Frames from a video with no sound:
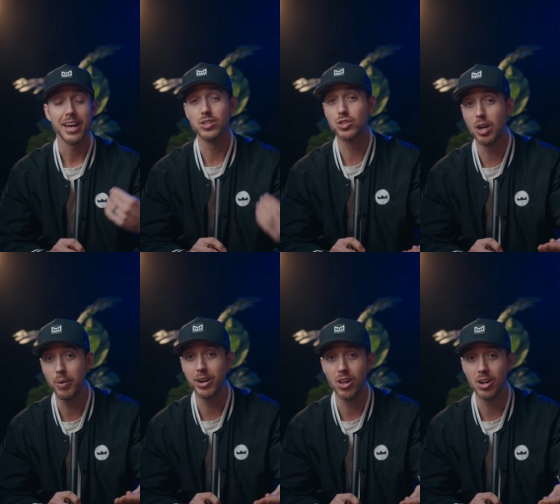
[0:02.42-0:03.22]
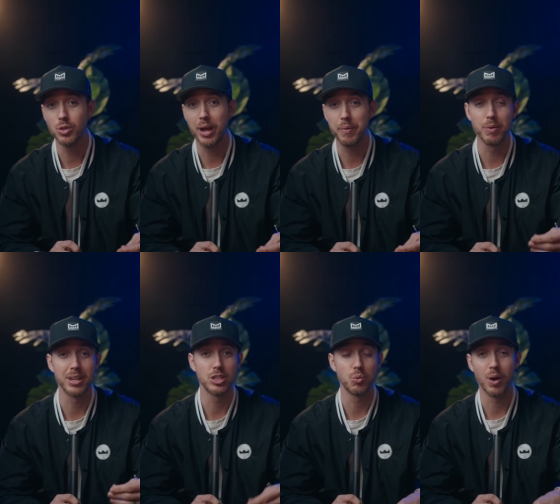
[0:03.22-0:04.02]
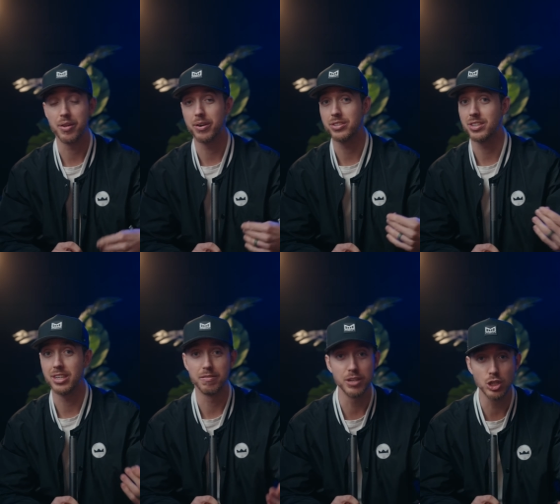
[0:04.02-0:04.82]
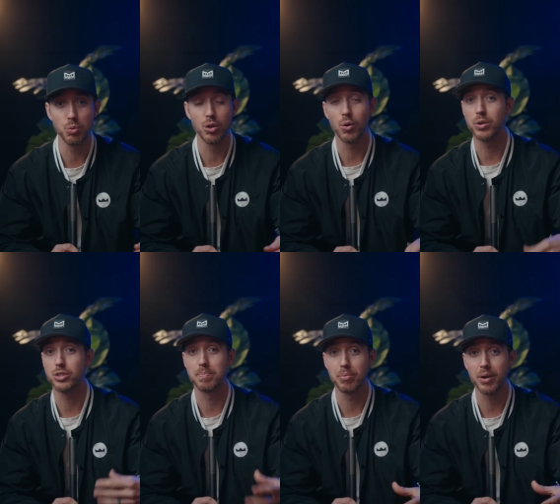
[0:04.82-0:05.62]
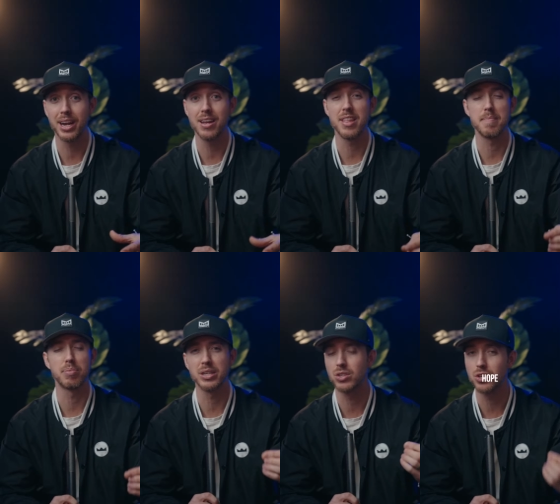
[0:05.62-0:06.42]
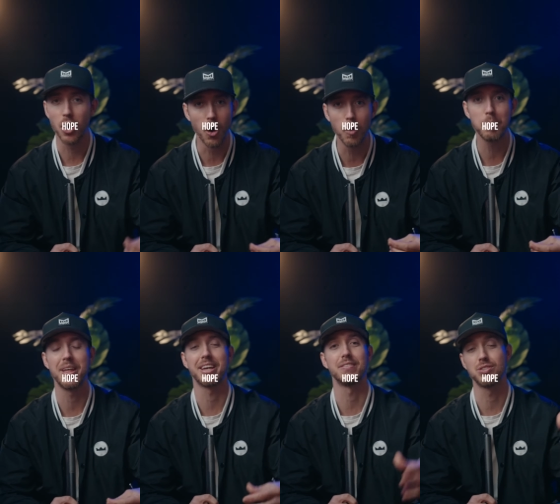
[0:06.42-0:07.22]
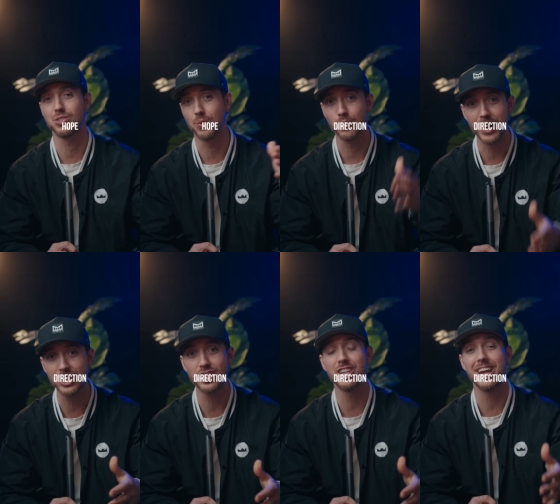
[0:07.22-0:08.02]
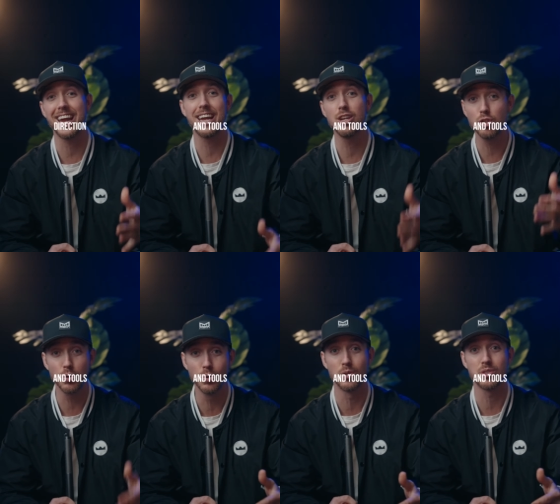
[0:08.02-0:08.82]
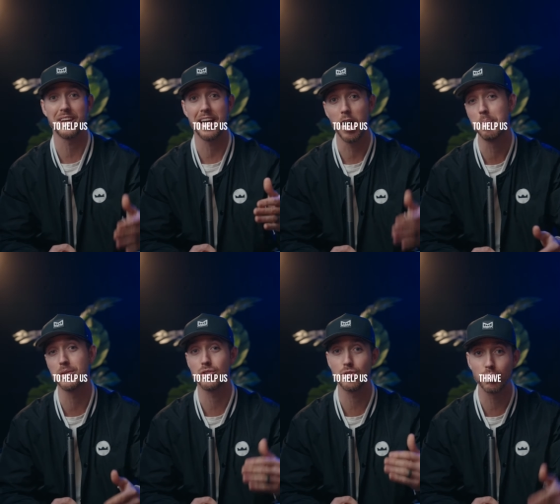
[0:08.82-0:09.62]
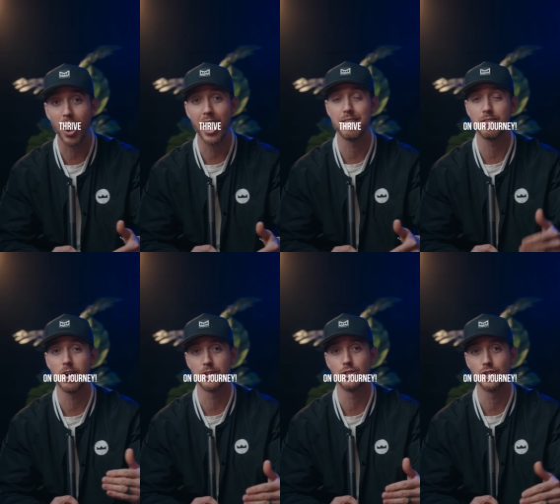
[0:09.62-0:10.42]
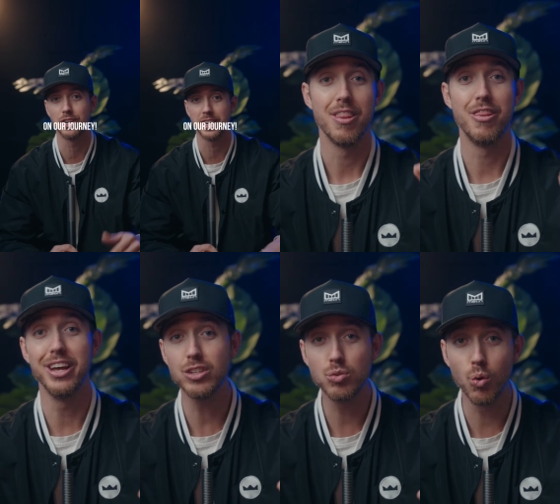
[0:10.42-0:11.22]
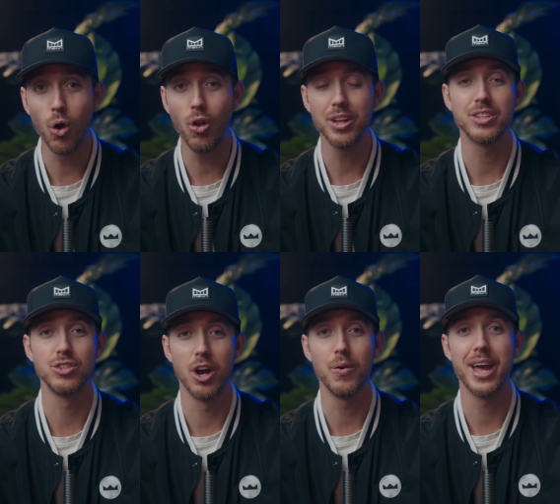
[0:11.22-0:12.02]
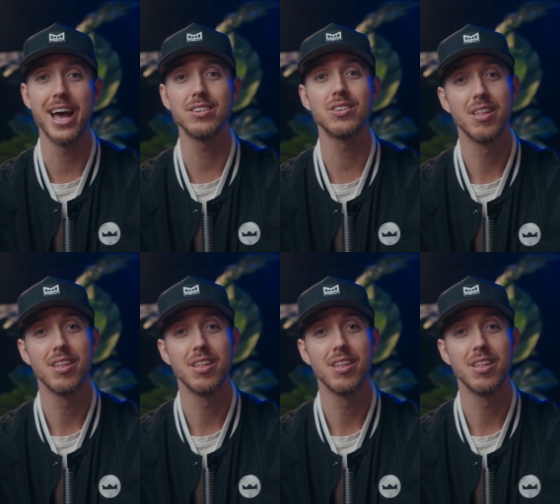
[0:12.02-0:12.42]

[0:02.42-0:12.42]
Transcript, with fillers: and somewhere along the way we run into, whether it's an individual or it's a brand that brings us hope, that gives us direction and tools to help us thrive on our journey. This role is known as